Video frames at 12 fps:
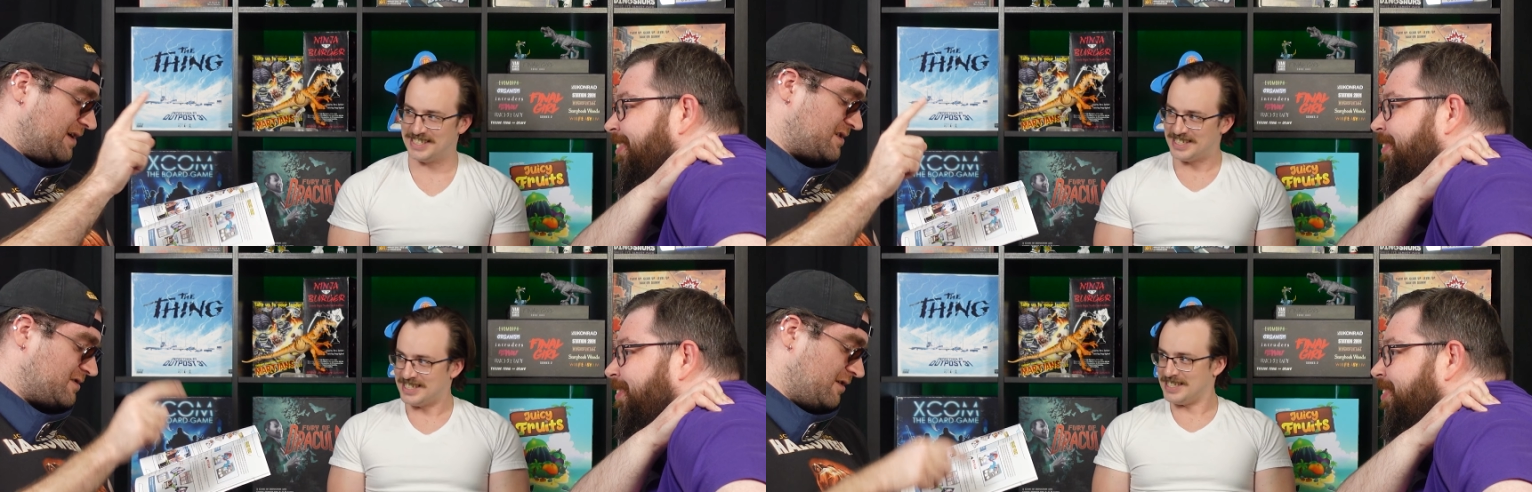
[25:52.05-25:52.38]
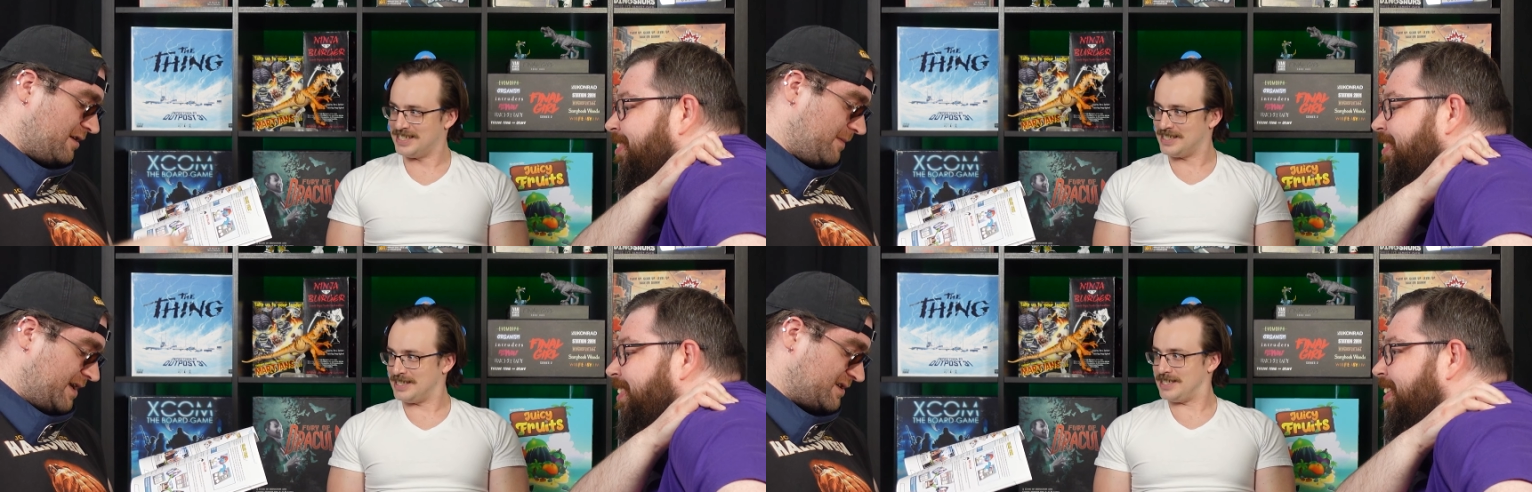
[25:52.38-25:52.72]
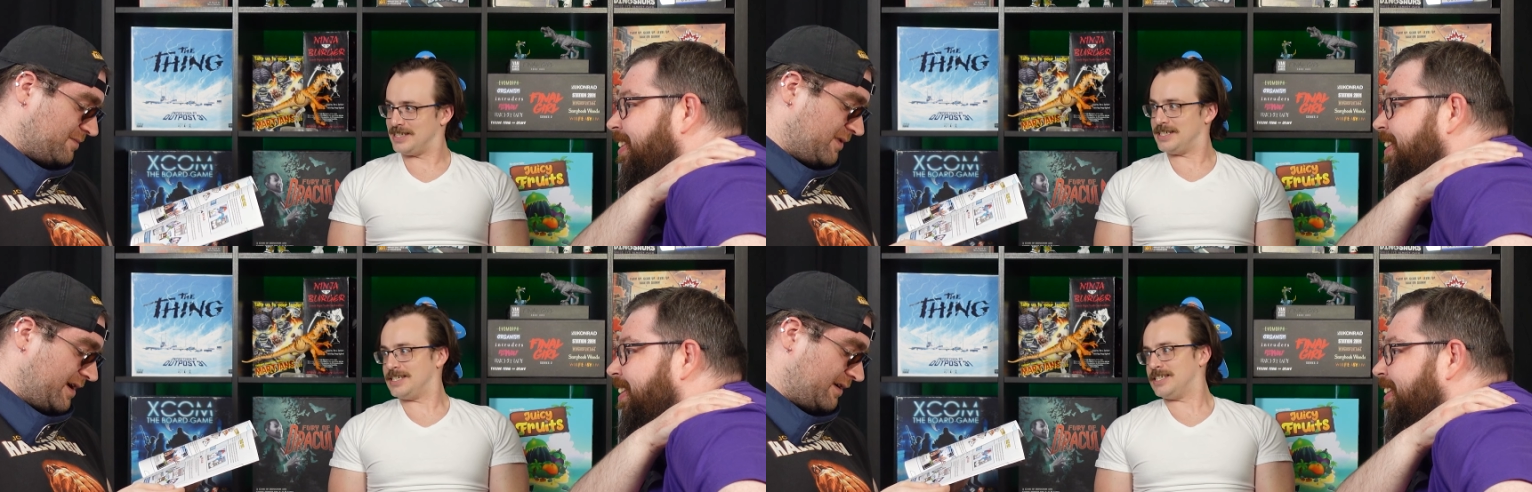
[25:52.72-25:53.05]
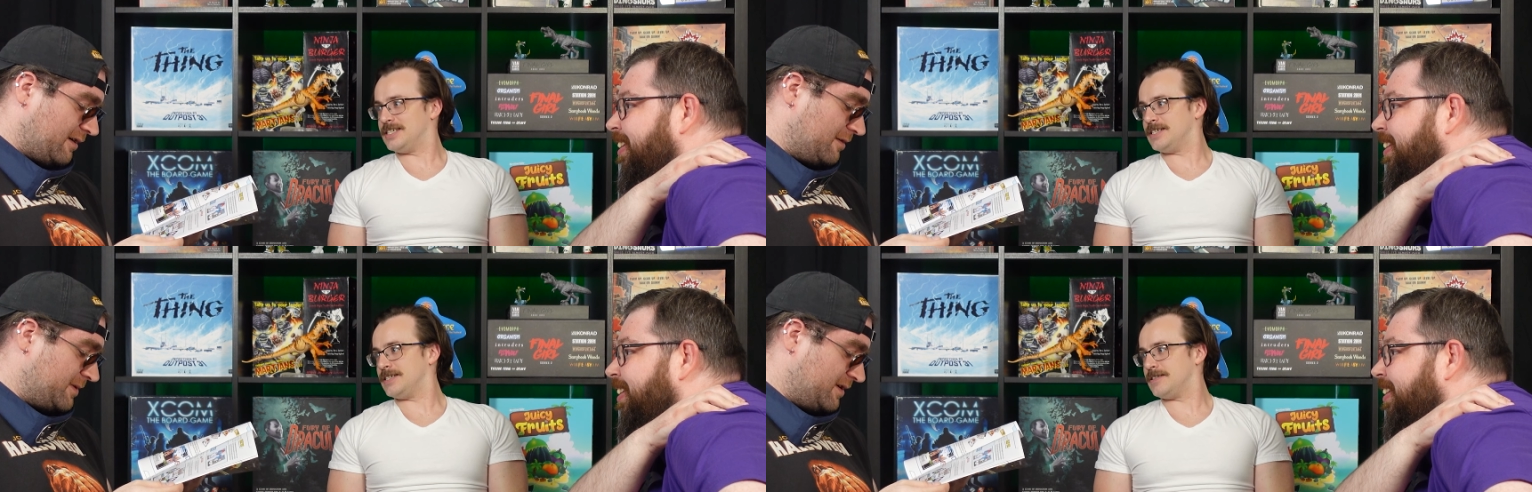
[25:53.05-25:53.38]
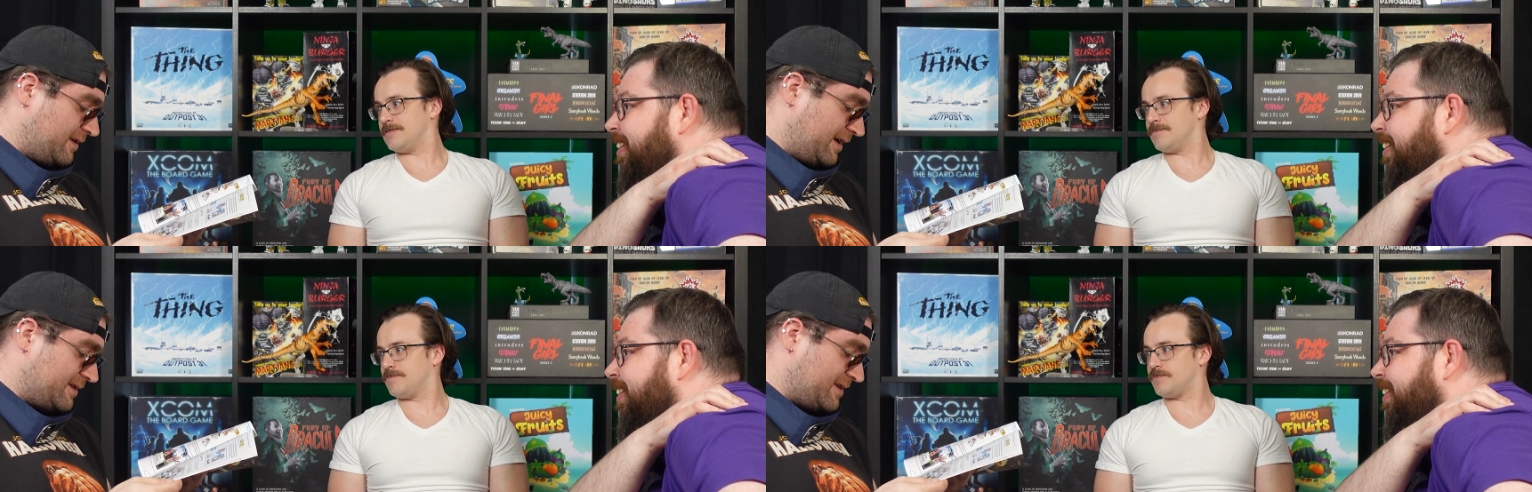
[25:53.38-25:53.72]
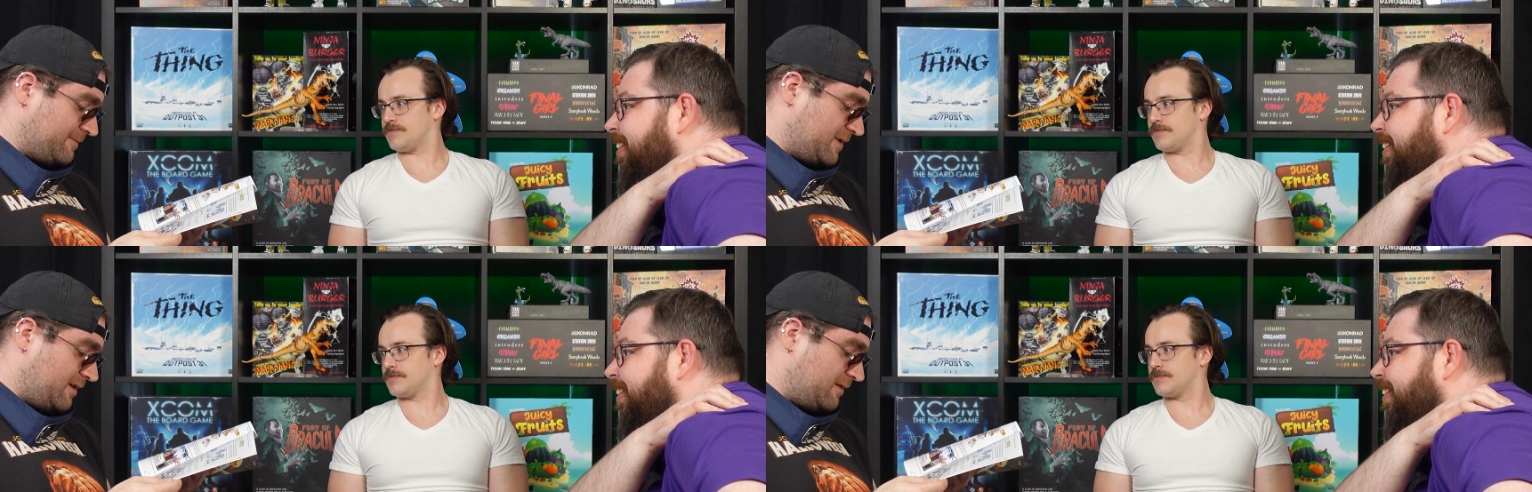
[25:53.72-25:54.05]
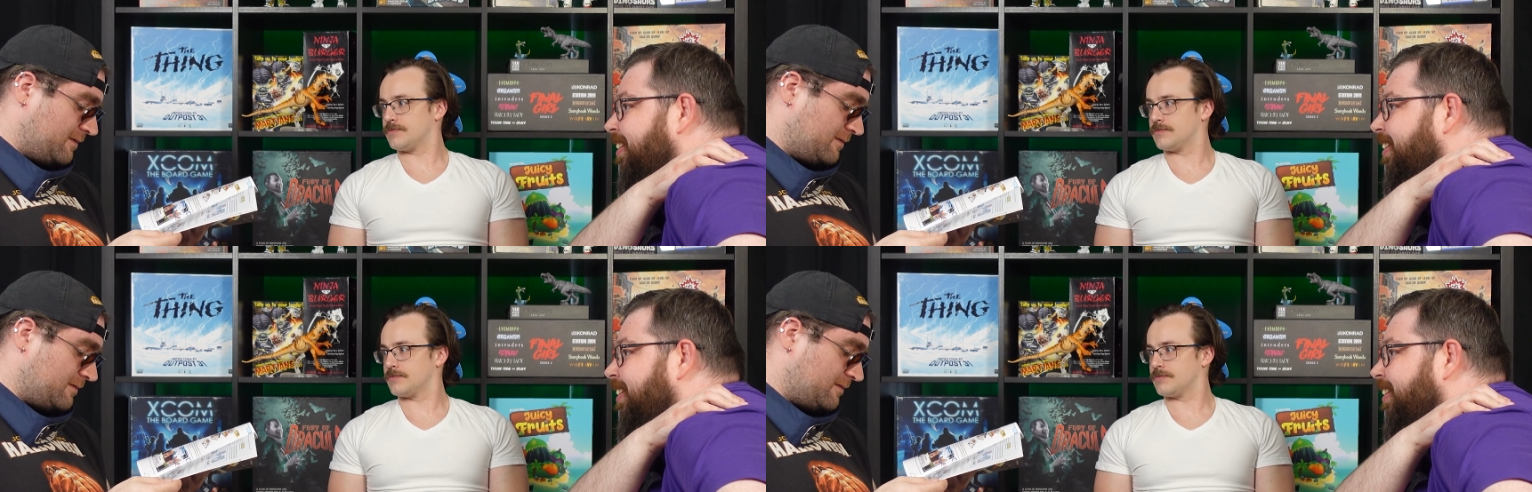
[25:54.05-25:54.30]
Speaker 1: must draw a master plan card, but their deck is empty.